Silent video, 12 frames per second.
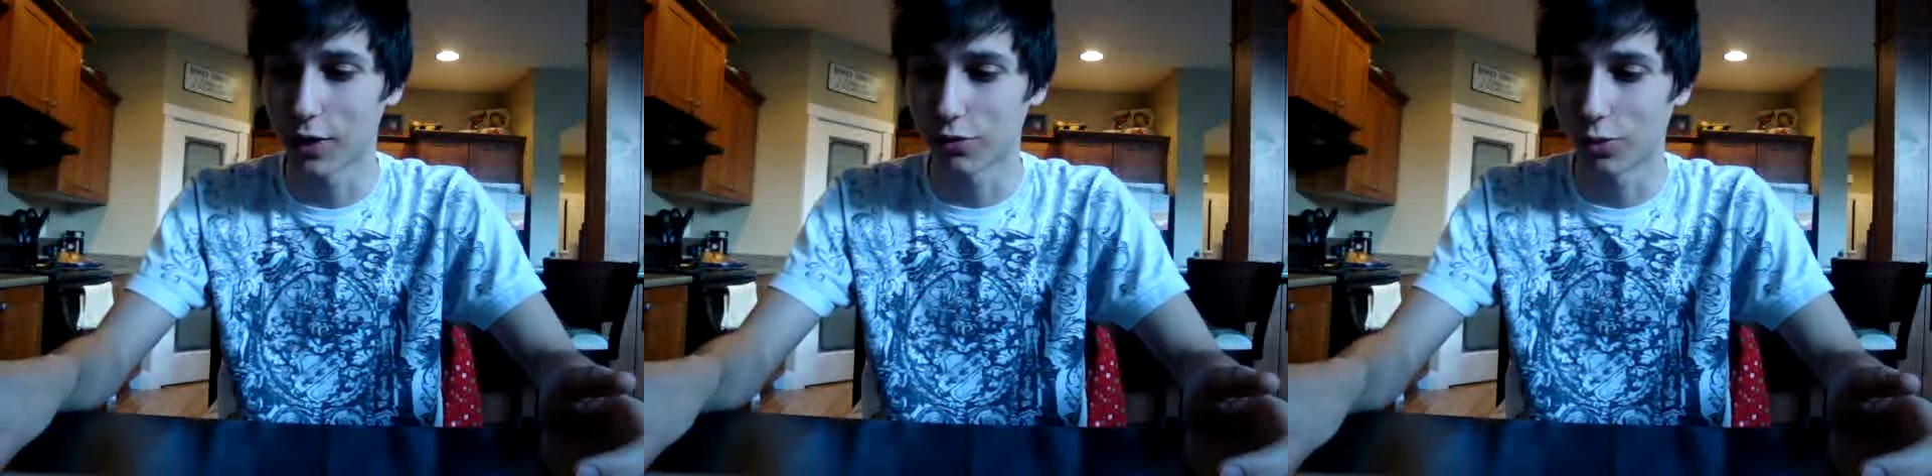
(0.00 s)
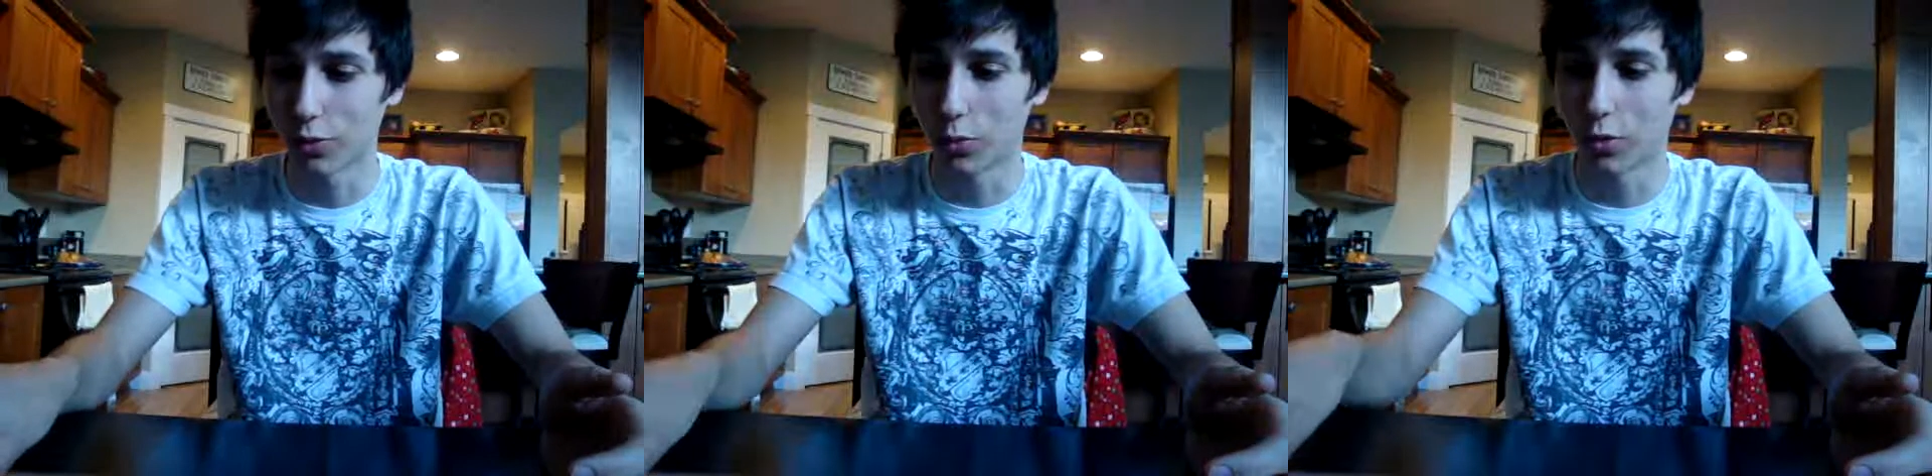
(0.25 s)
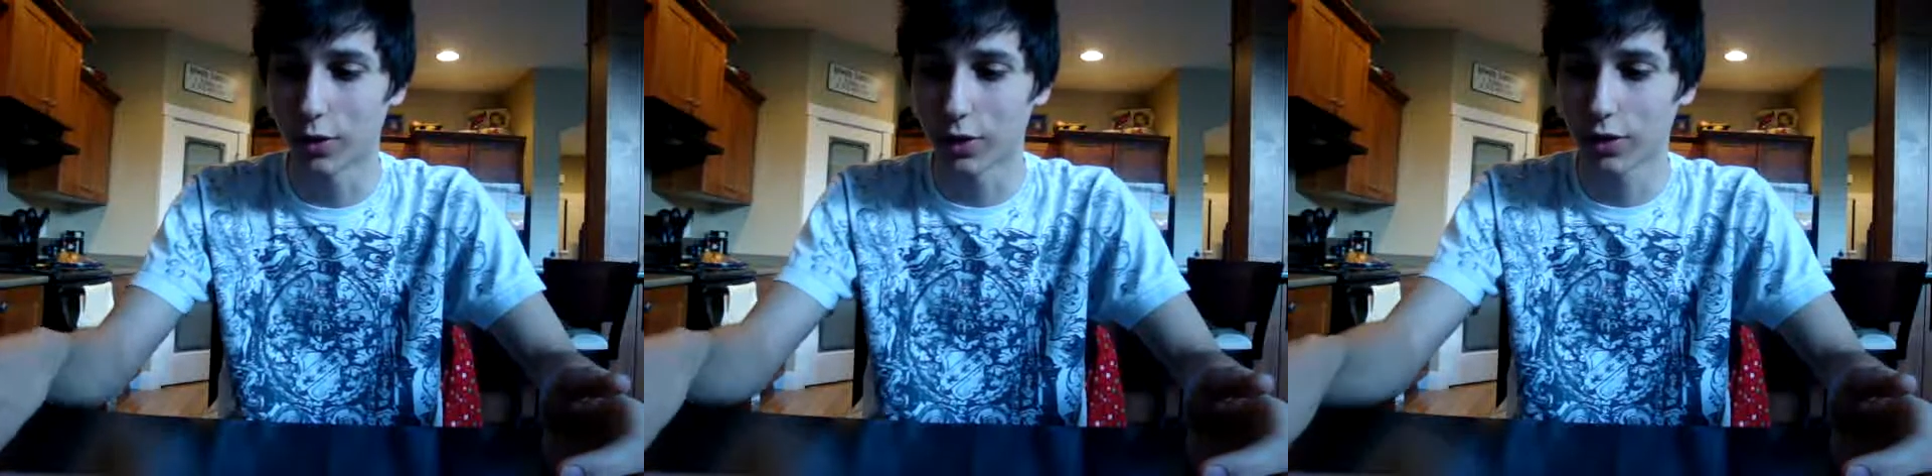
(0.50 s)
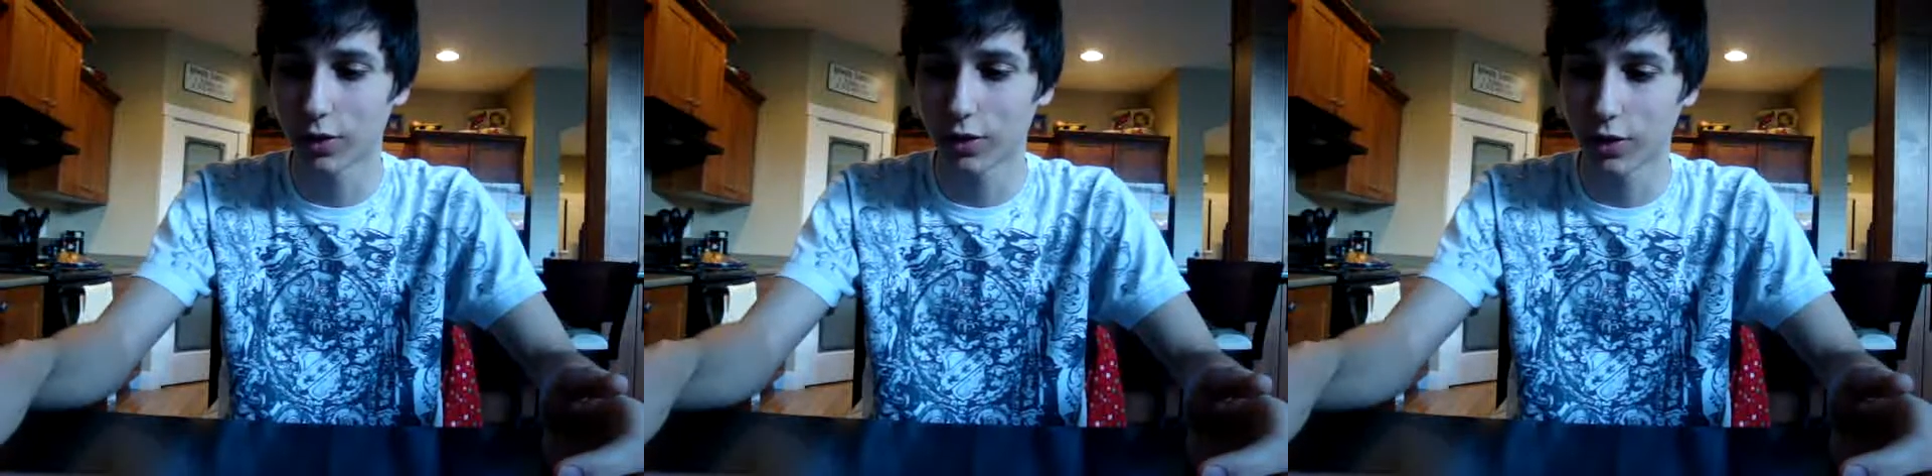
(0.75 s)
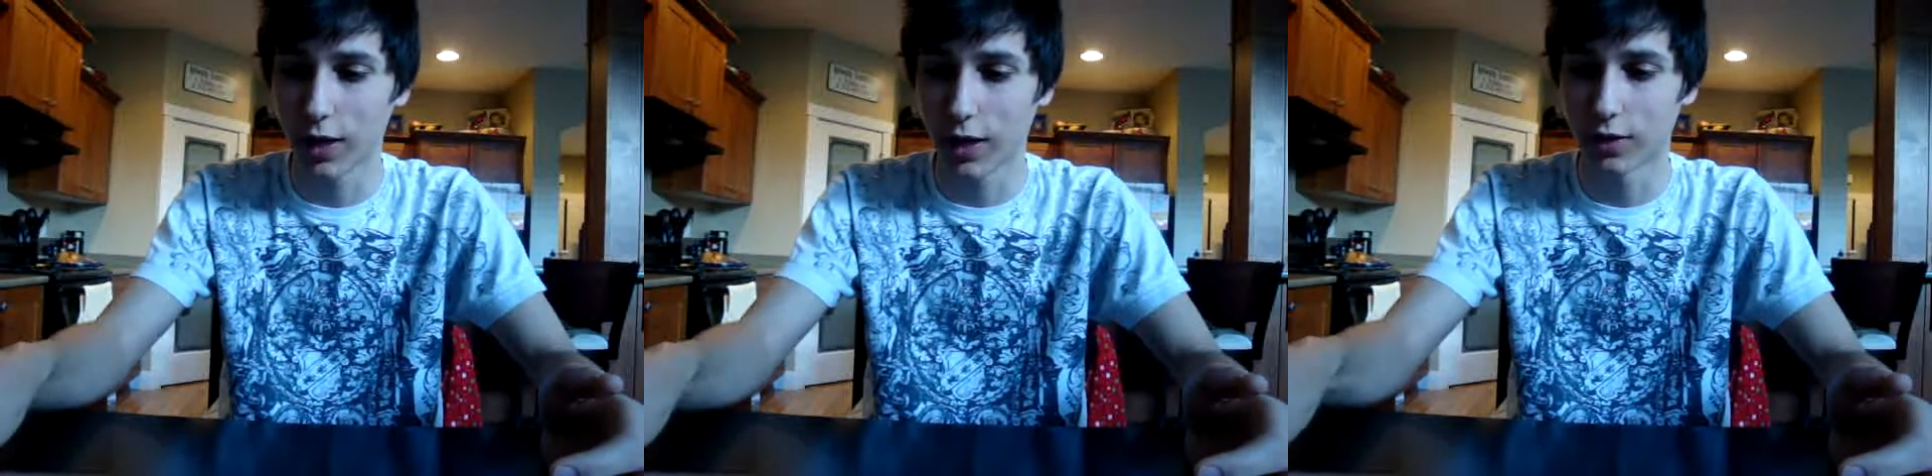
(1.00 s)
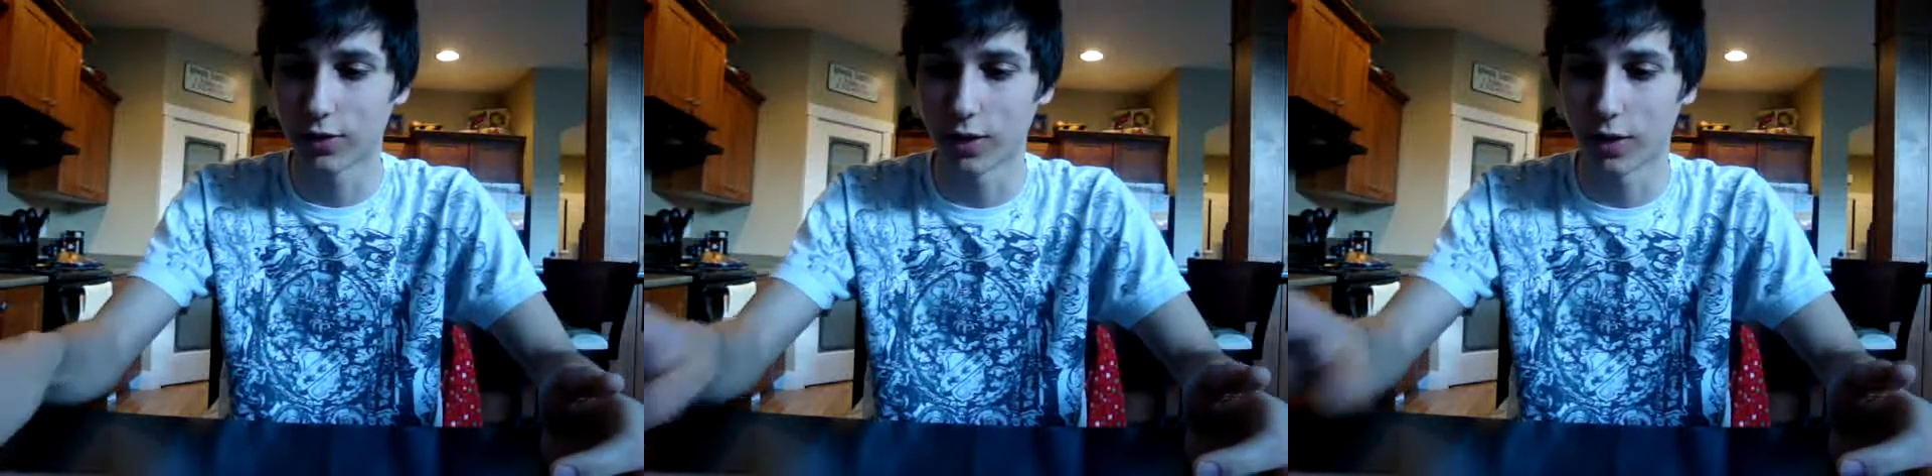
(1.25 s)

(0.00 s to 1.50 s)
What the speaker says: Drill Warrior and